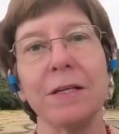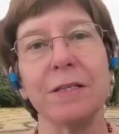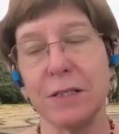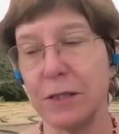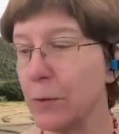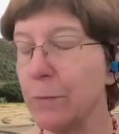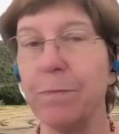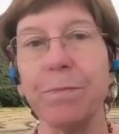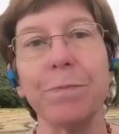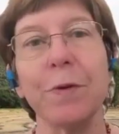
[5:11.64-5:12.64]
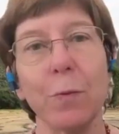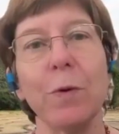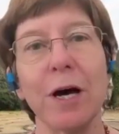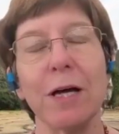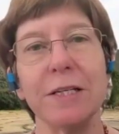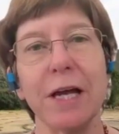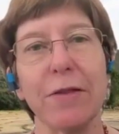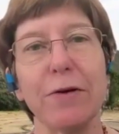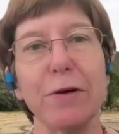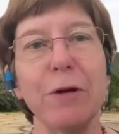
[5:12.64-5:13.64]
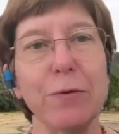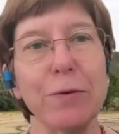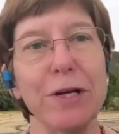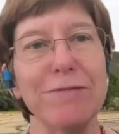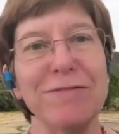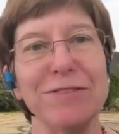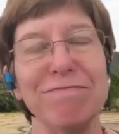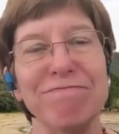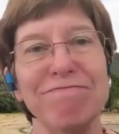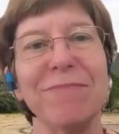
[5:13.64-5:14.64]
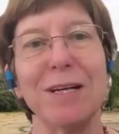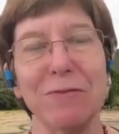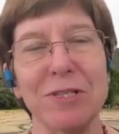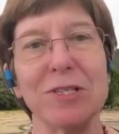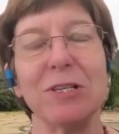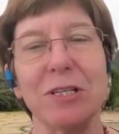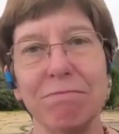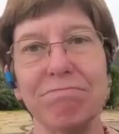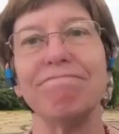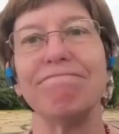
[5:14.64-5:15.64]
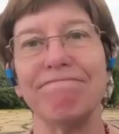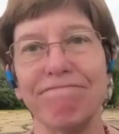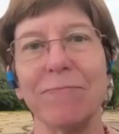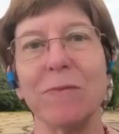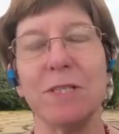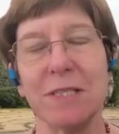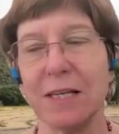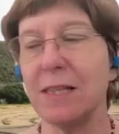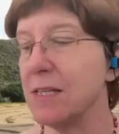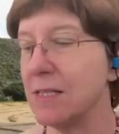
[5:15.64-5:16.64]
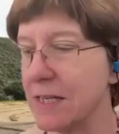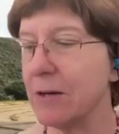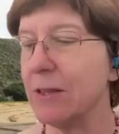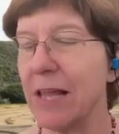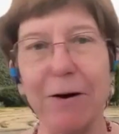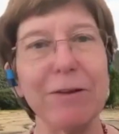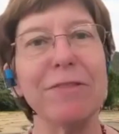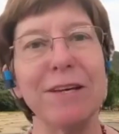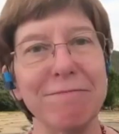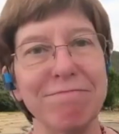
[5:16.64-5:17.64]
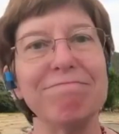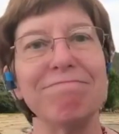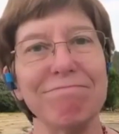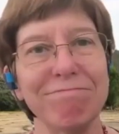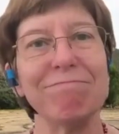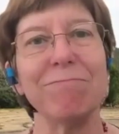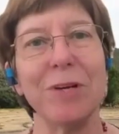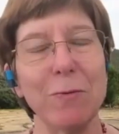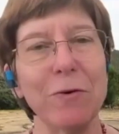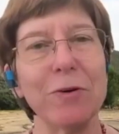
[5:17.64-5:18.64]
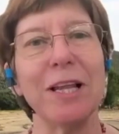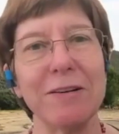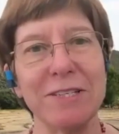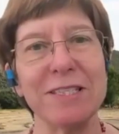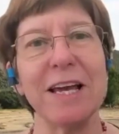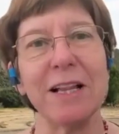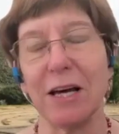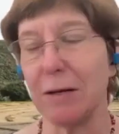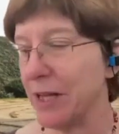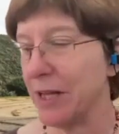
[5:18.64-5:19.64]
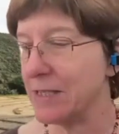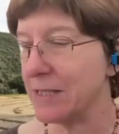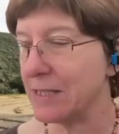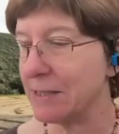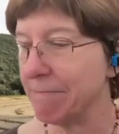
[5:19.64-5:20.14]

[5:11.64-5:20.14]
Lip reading: So we got together and we grieved, and it was good. We said things out loud that we weren't allowed to say a lot of places.